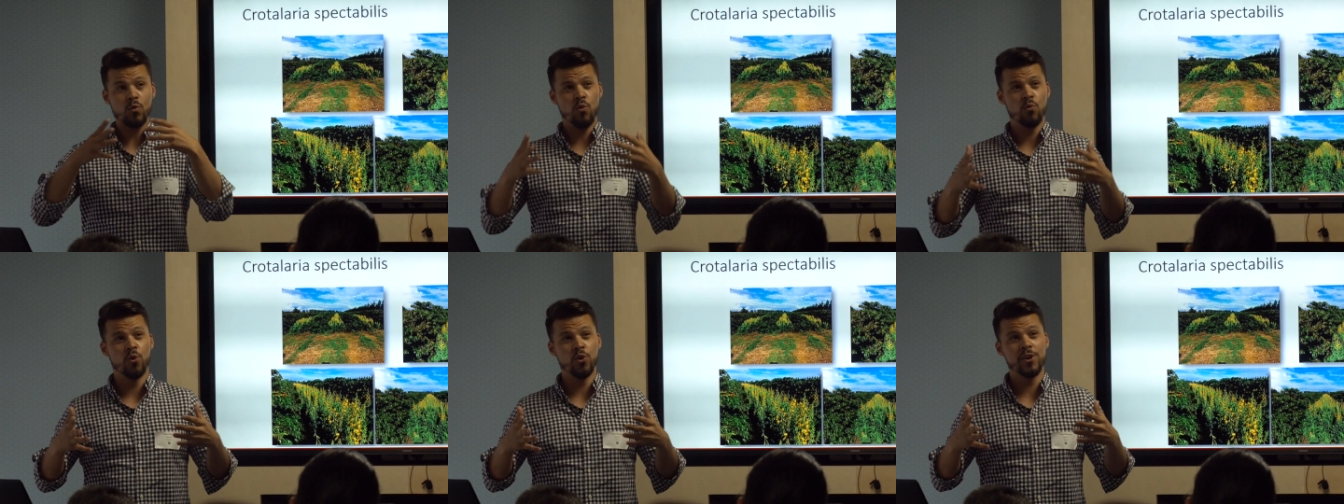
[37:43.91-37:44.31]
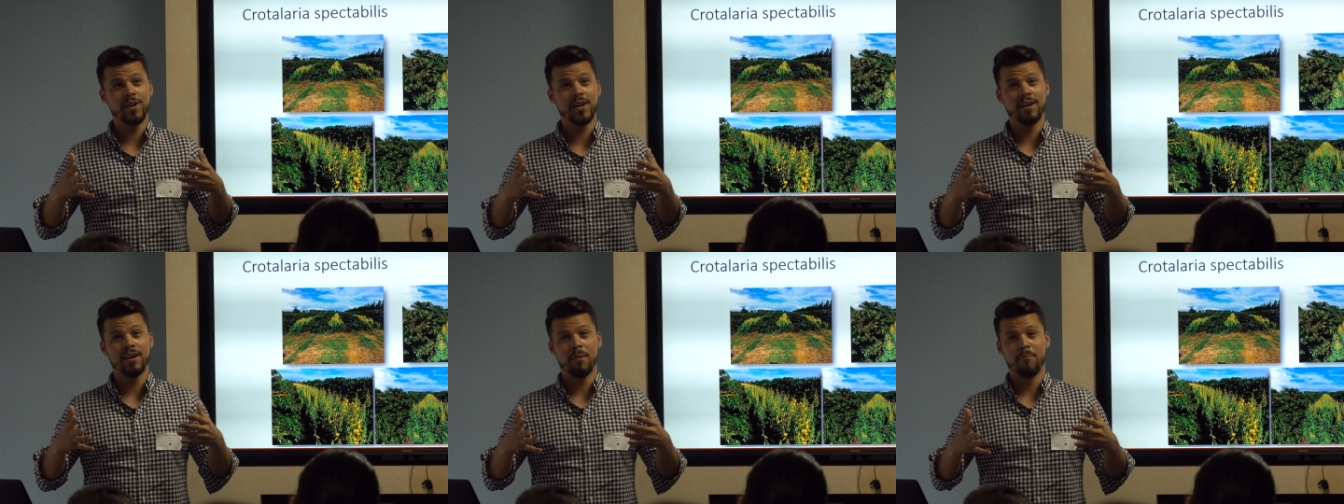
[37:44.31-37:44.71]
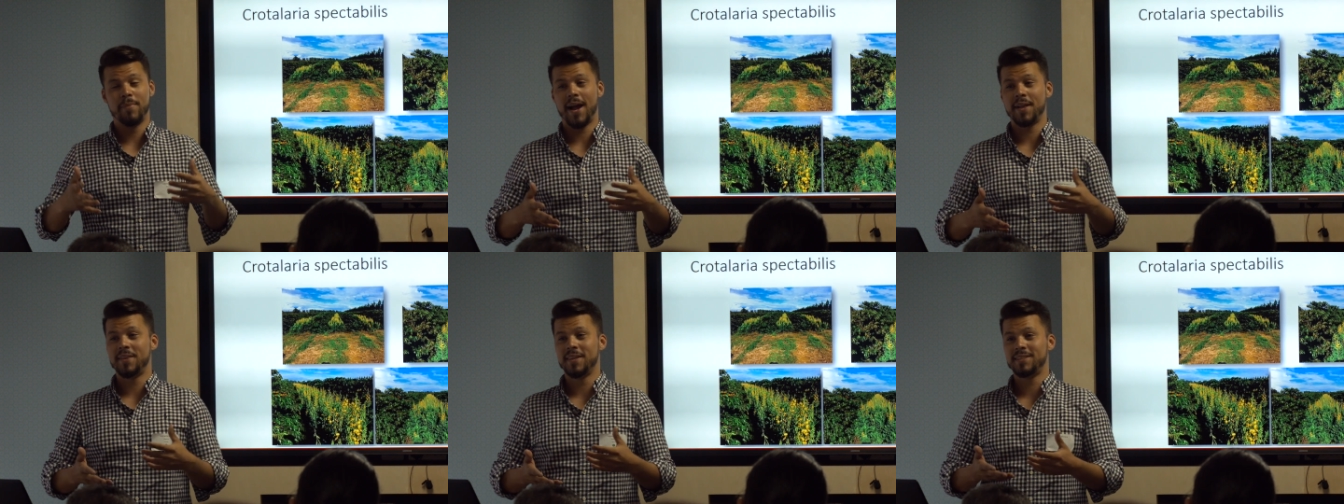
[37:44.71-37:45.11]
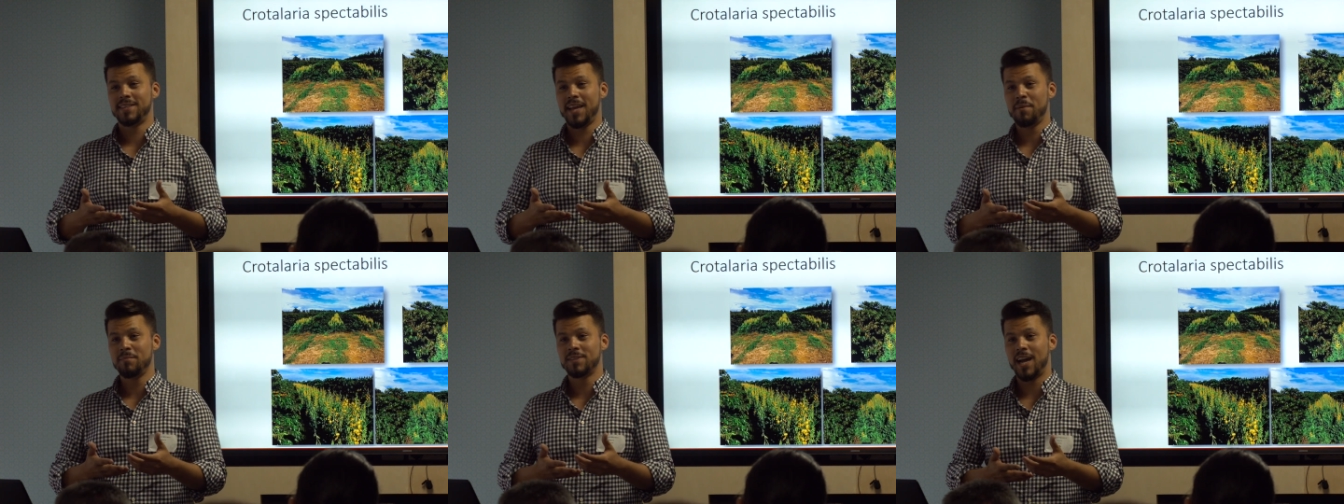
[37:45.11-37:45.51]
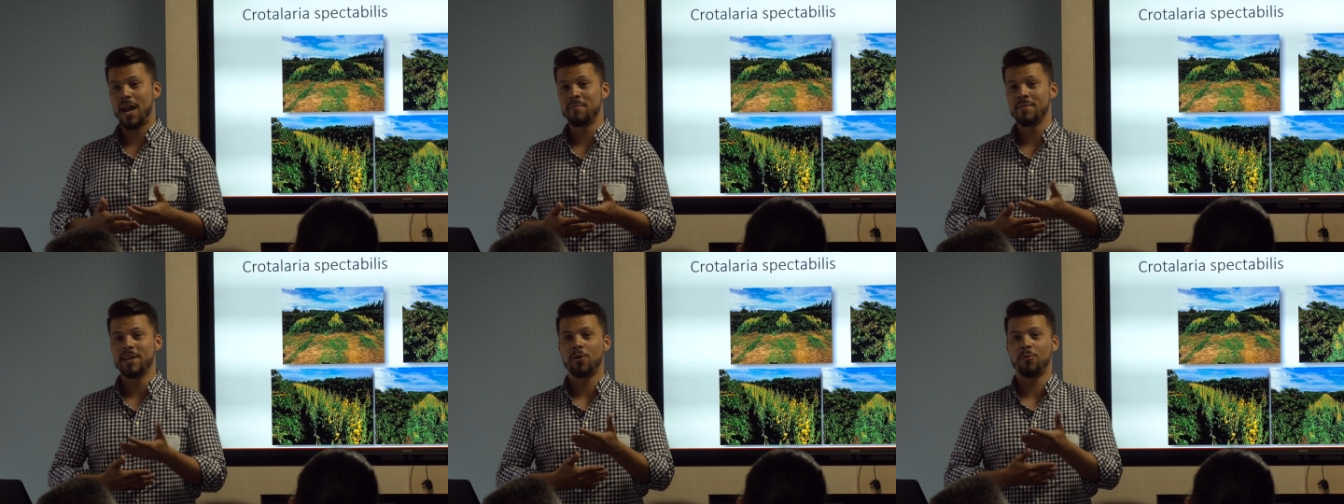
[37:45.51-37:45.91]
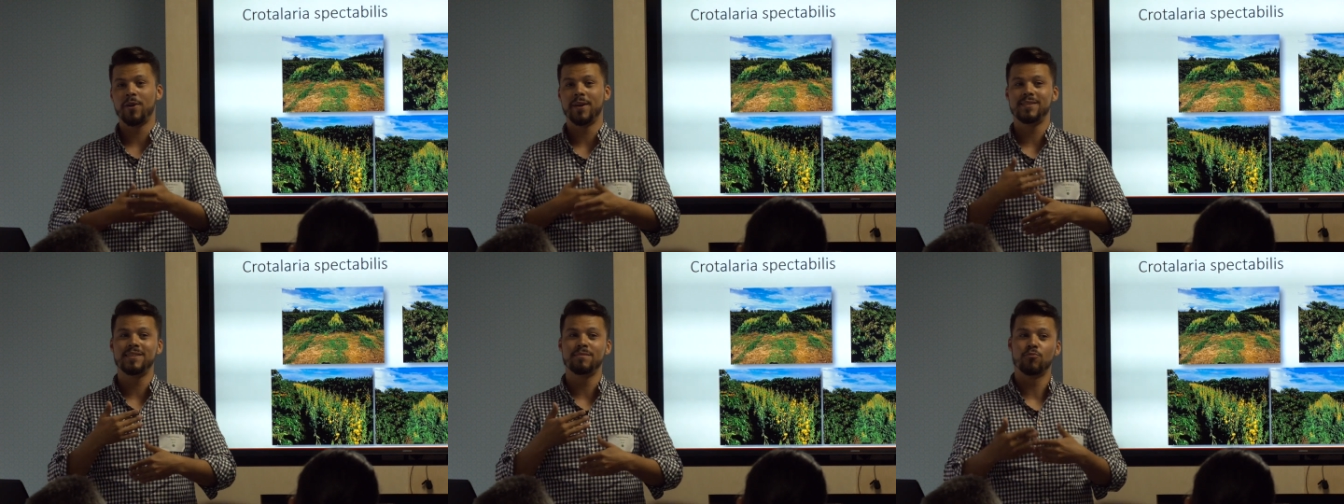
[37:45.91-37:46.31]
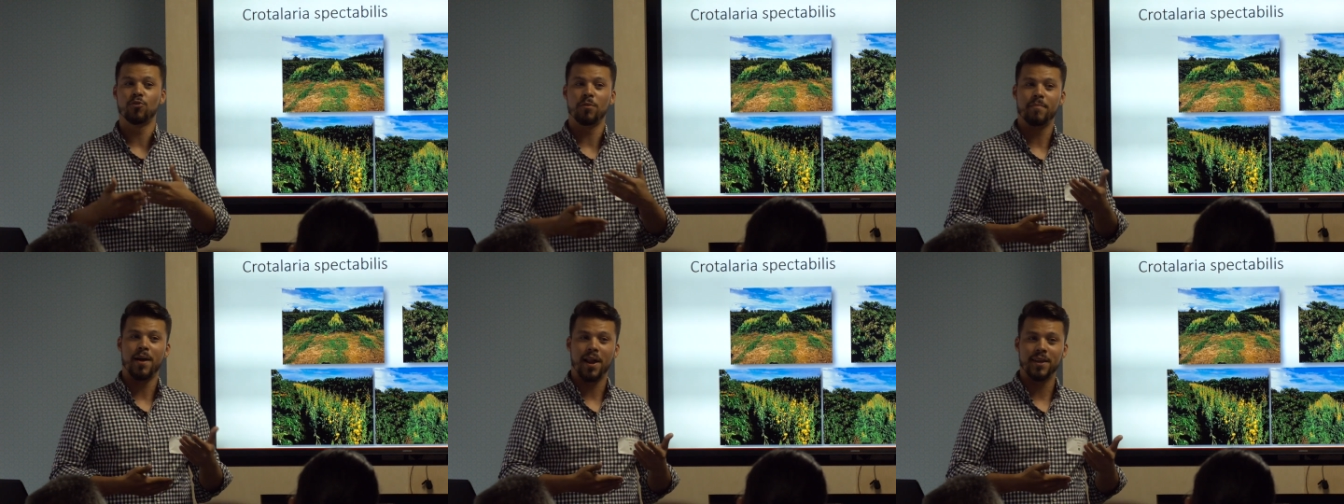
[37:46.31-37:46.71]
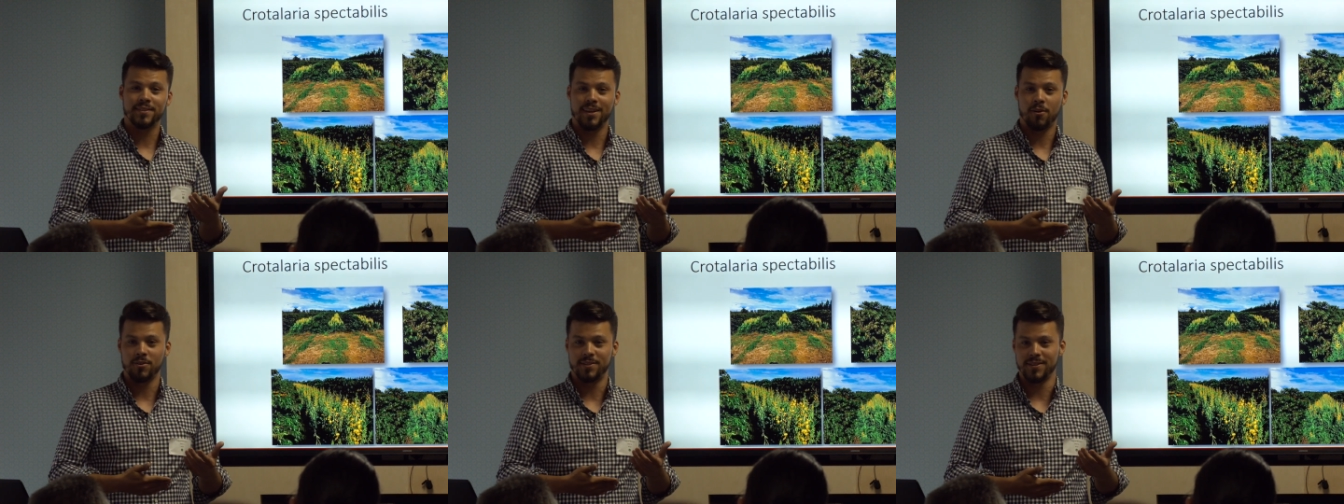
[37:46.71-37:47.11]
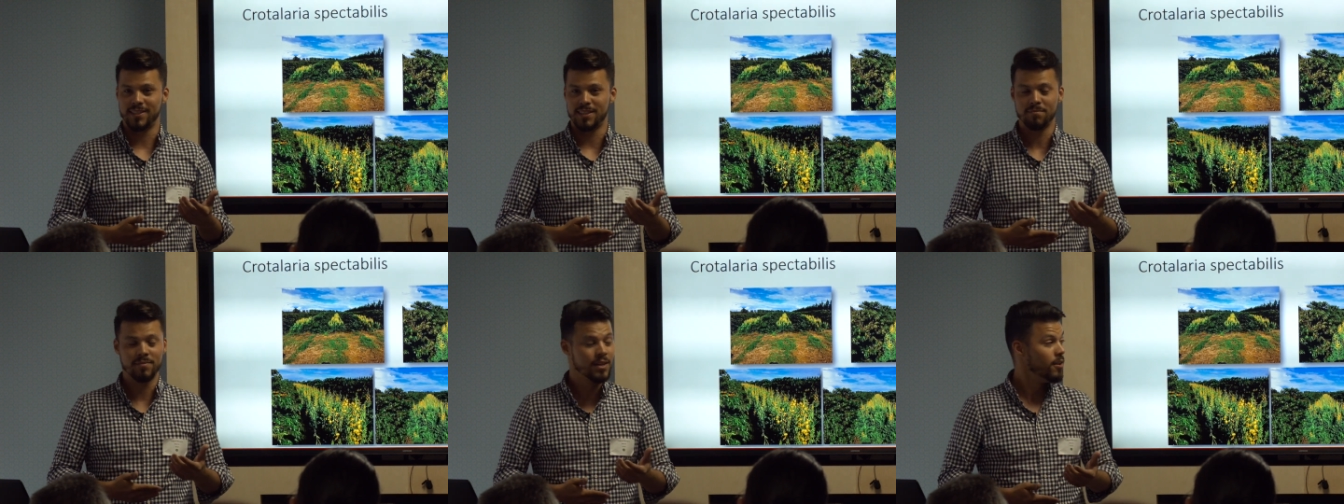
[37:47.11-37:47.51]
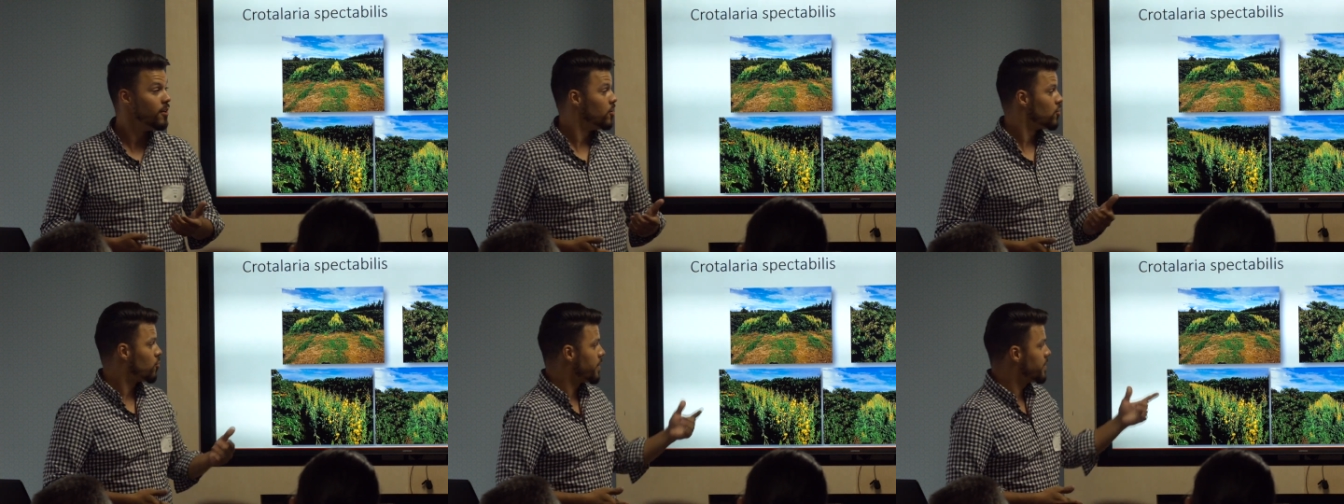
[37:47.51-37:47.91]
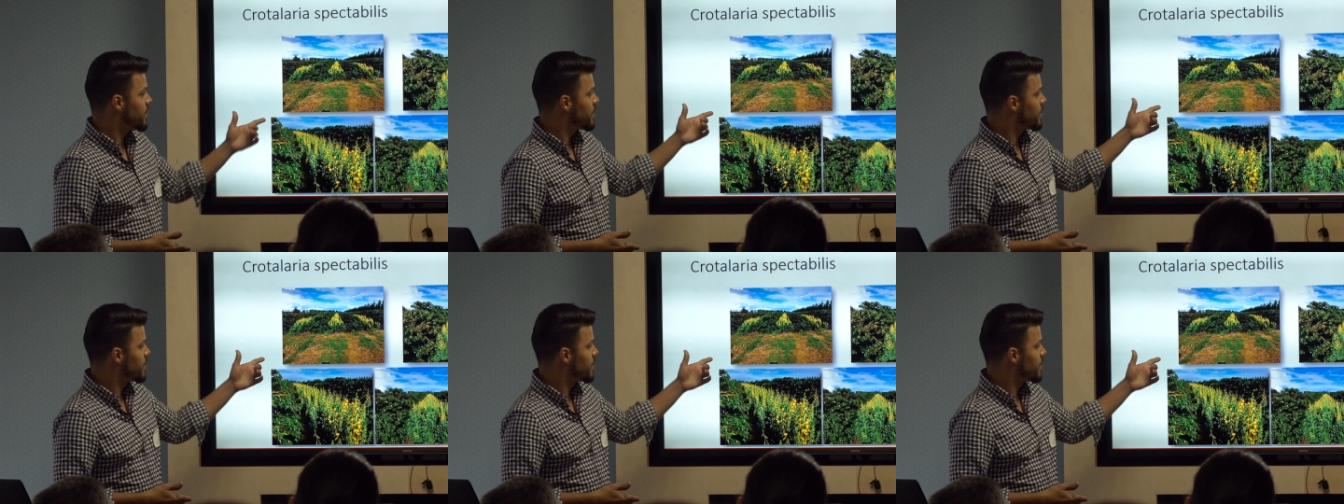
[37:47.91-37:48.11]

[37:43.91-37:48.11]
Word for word: work, but at the same time, it creates this more balanced ecosystem. So in the